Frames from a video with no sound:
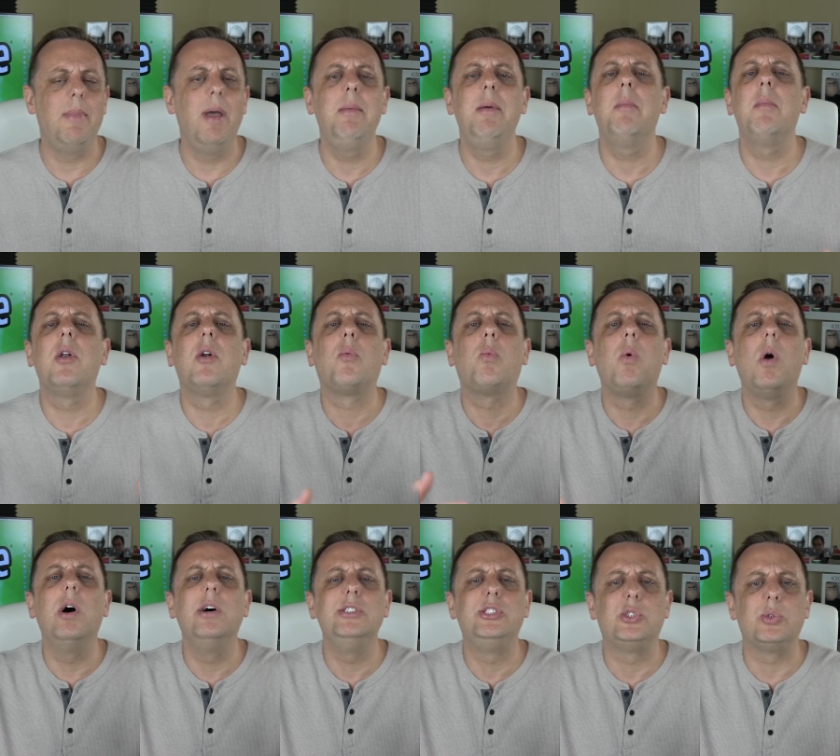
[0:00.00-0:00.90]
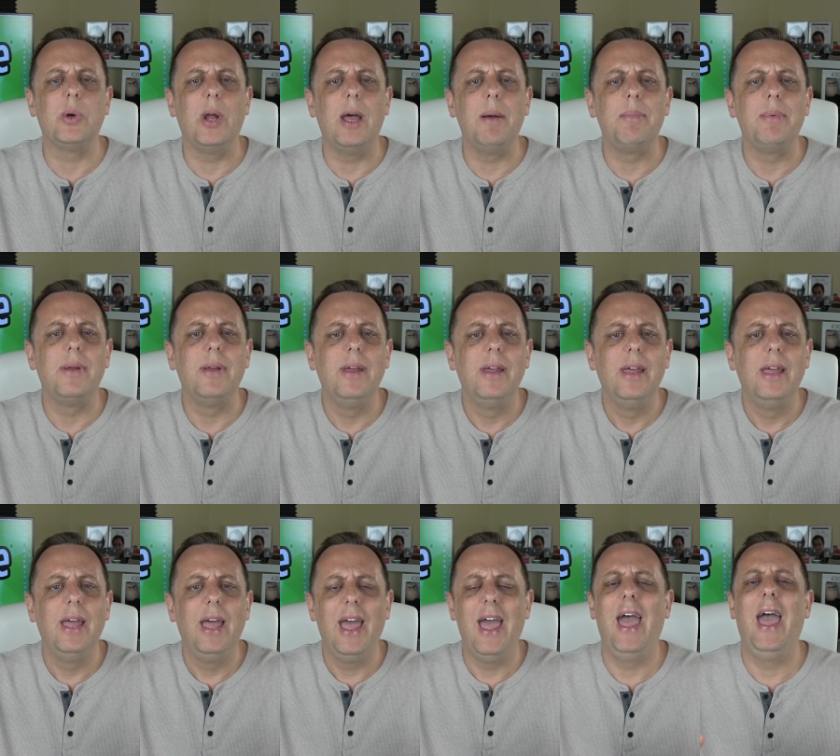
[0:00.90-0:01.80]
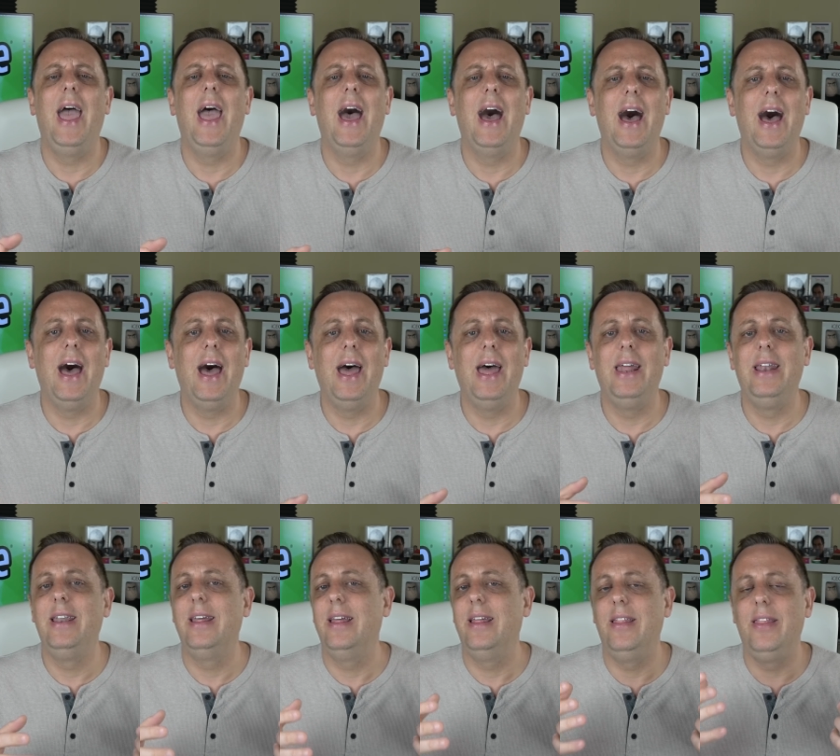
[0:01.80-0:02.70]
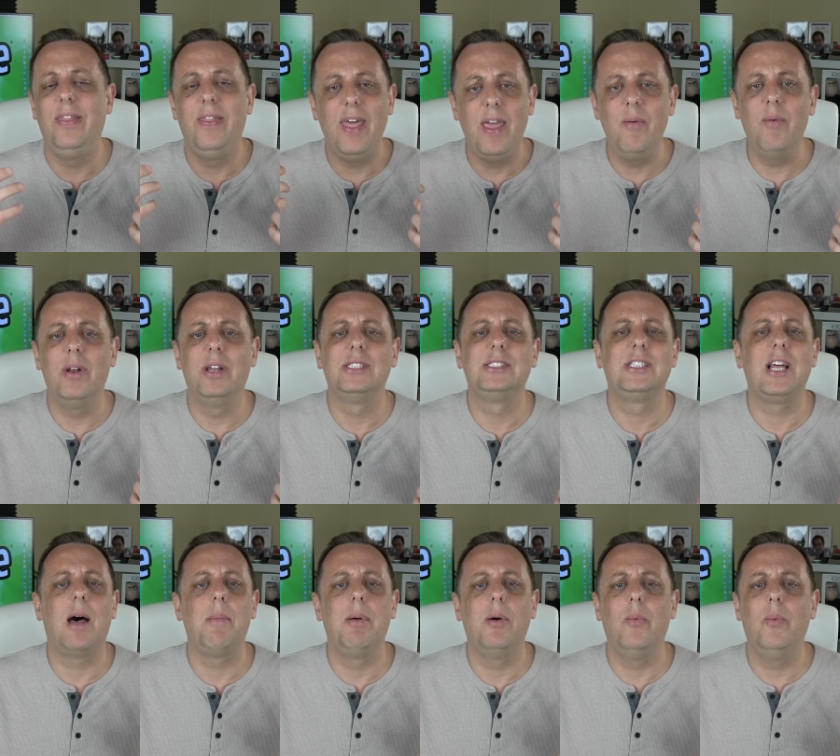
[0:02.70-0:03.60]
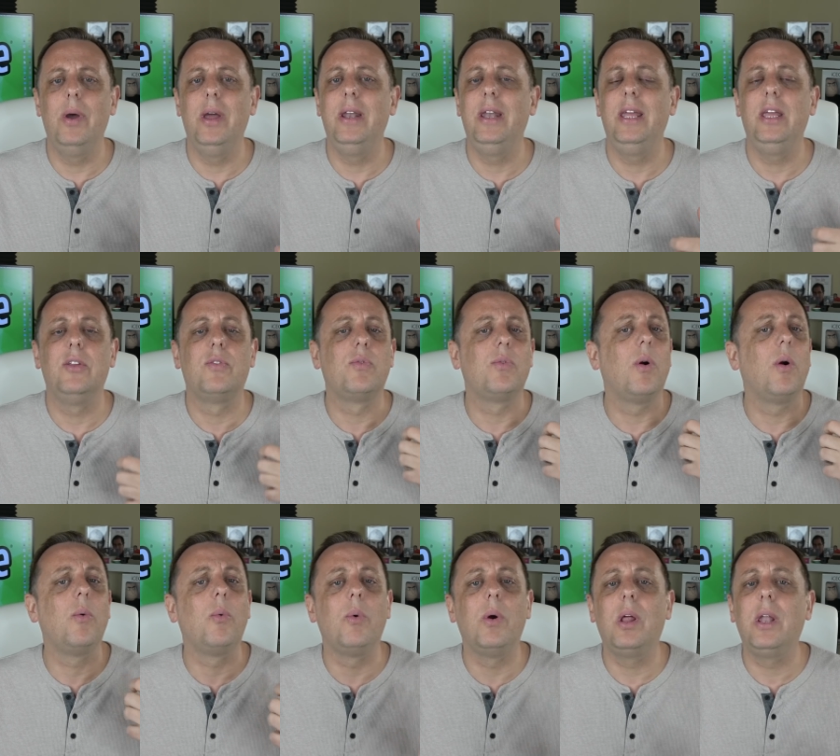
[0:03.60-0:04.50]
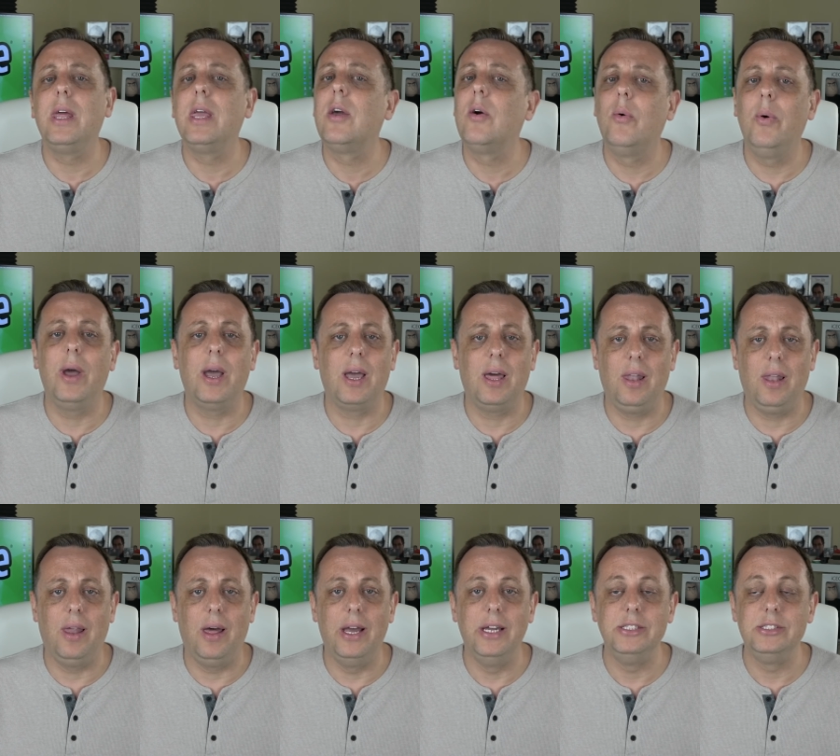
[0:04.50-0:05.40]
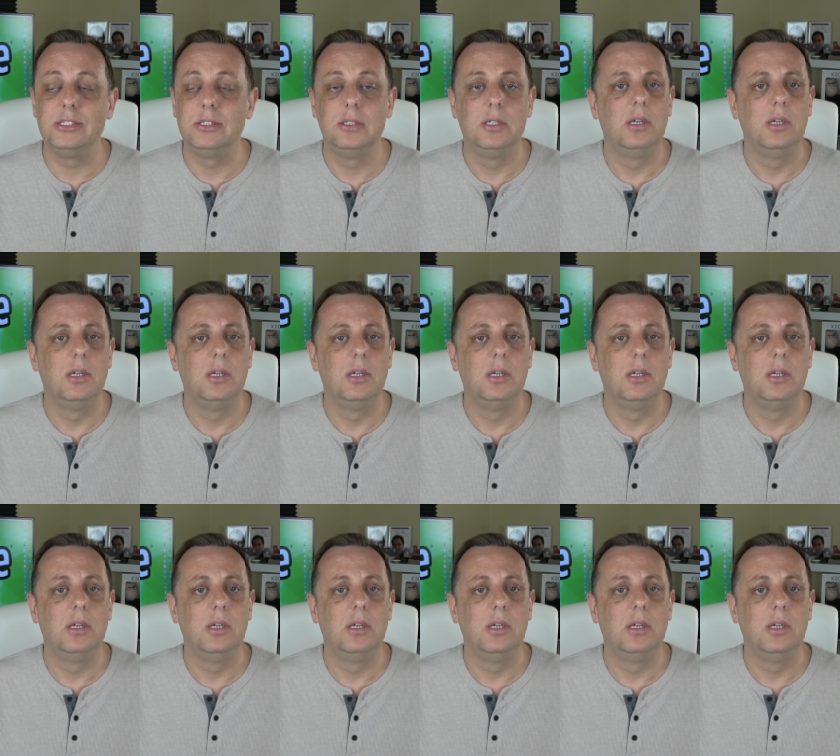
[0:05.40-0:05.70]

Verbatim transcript: Maybe I'm on a road trip and they want to stop at Wendy's for a really quick lunch.